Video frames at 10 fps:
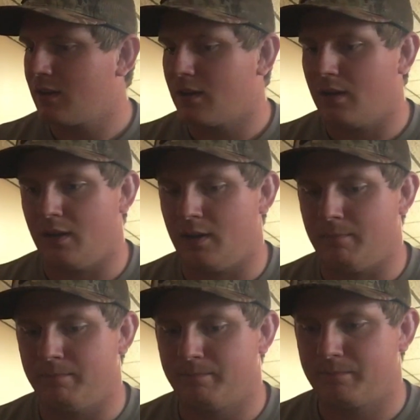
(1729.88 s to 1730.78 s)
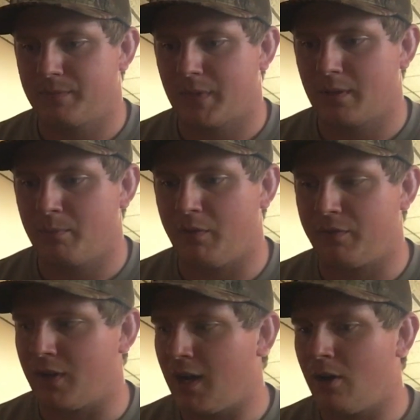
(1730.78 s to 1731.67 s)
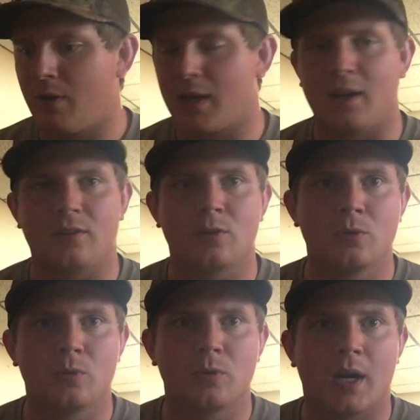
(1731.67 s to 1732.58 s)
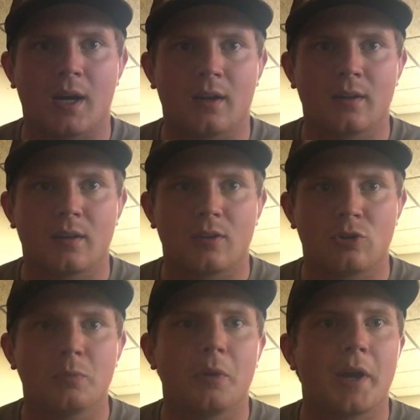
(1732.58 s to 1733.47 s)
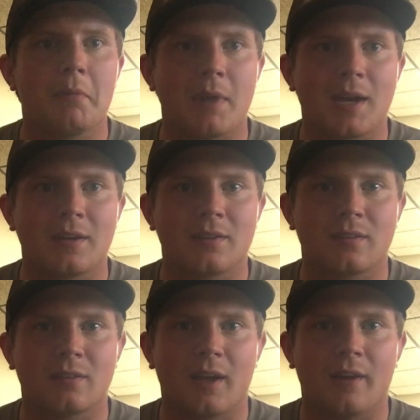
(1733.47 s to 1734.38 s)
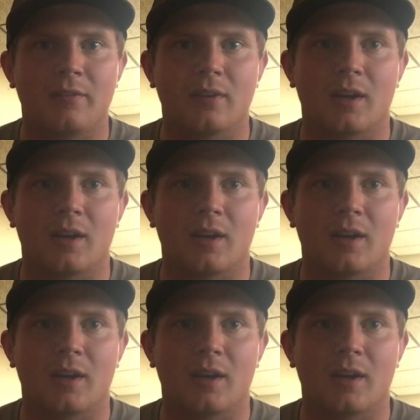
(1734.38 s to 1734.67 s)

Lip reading: But for now, I got 2-blade Magnuses left,